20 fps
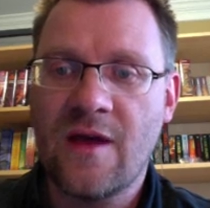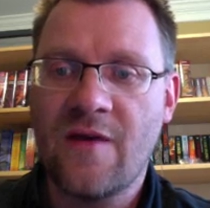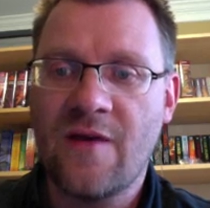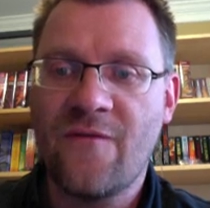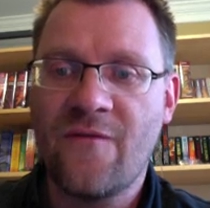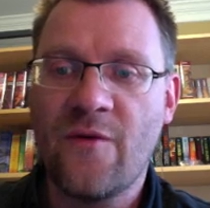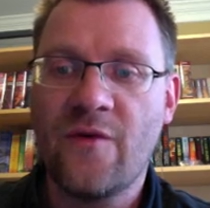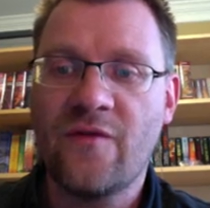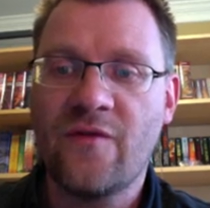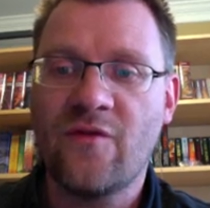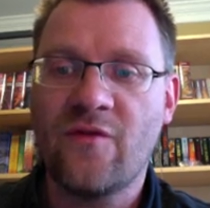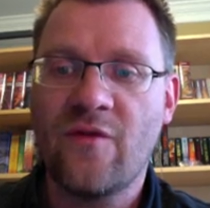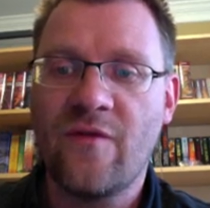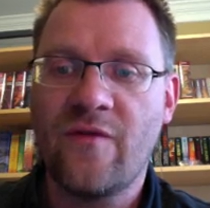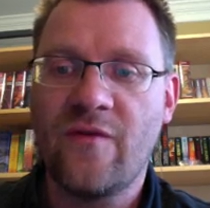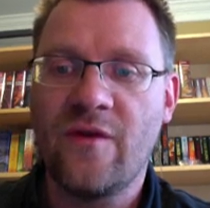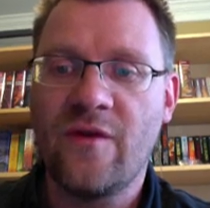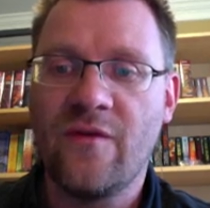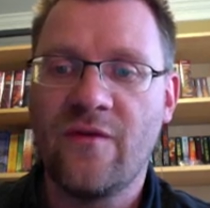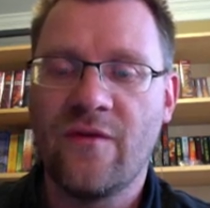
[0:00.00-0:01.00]
first
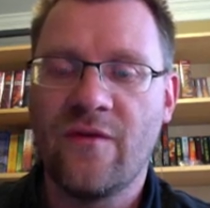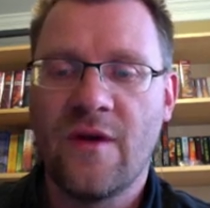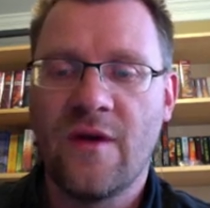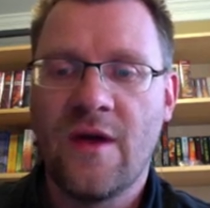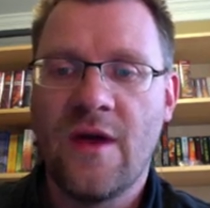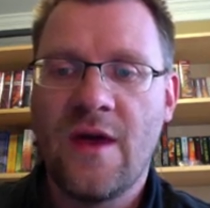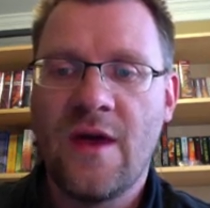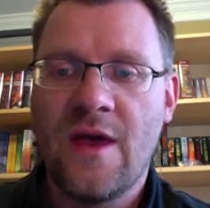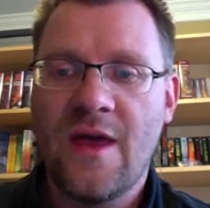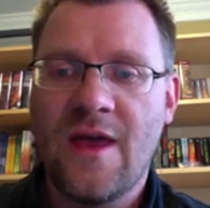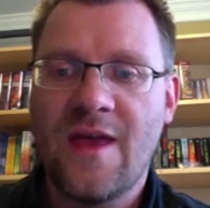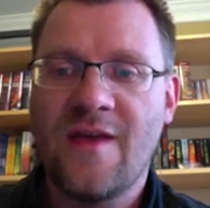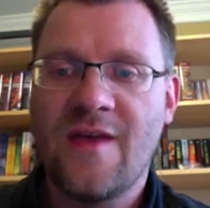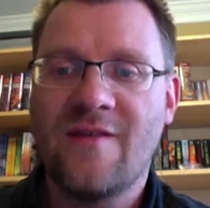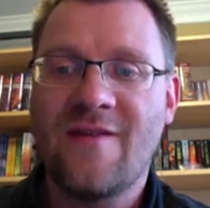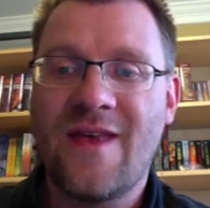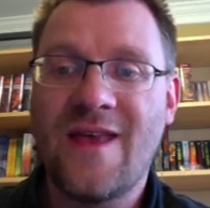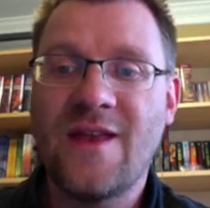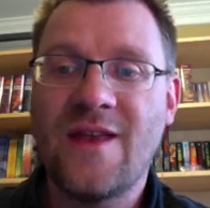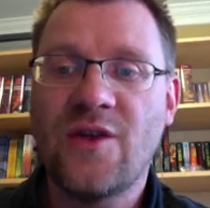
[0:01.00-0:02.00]
derivative is
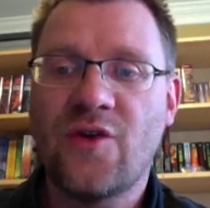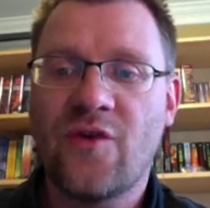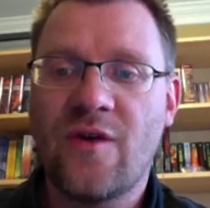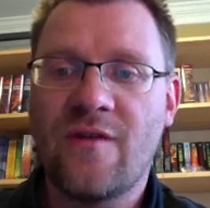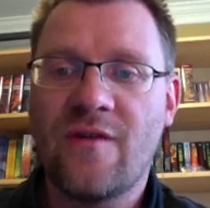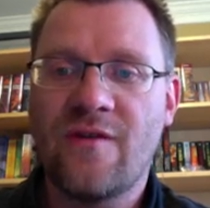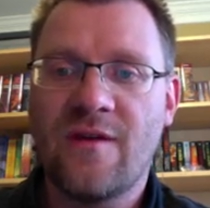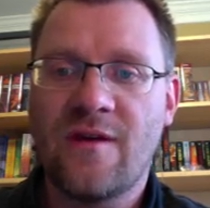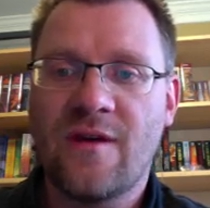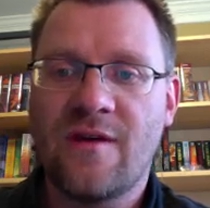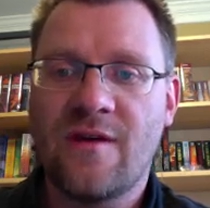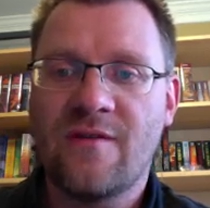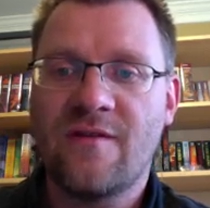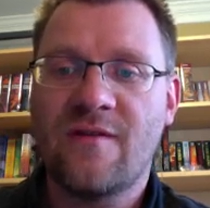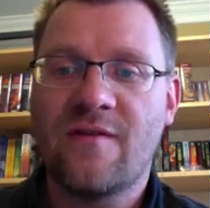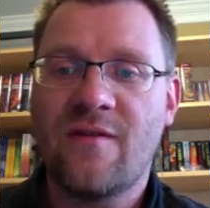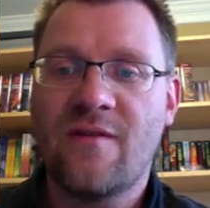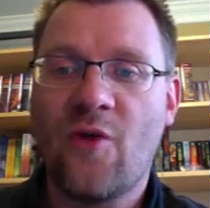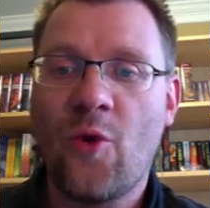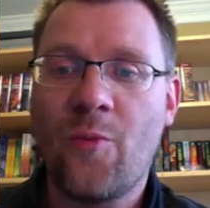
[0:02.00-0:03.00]
increasing because the
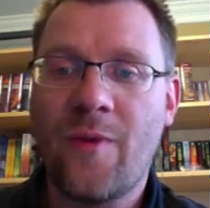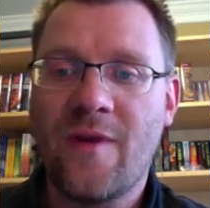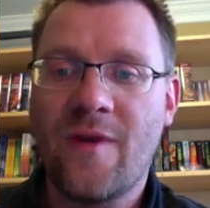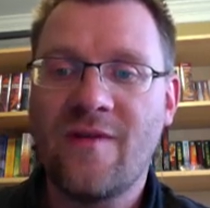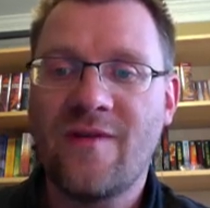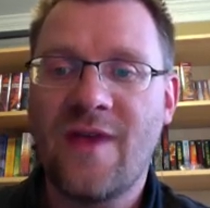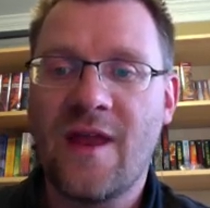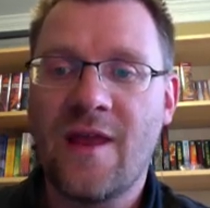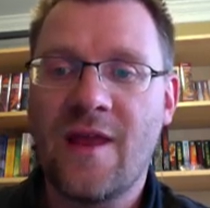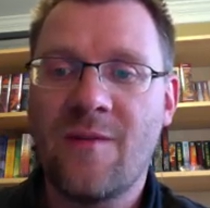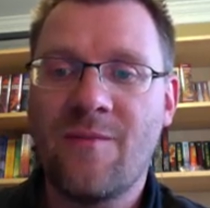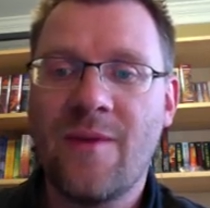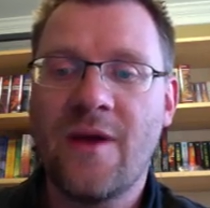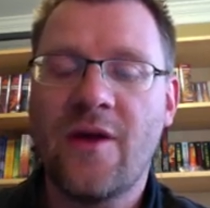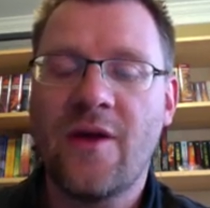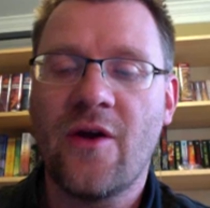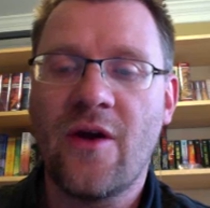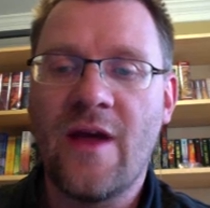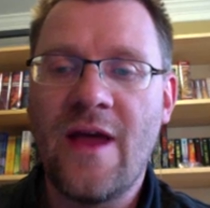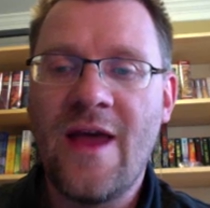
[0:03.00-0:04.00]
slope is getting
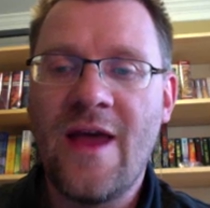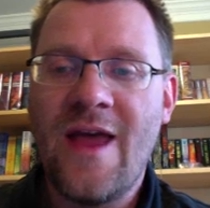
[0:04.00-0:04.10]
bigger.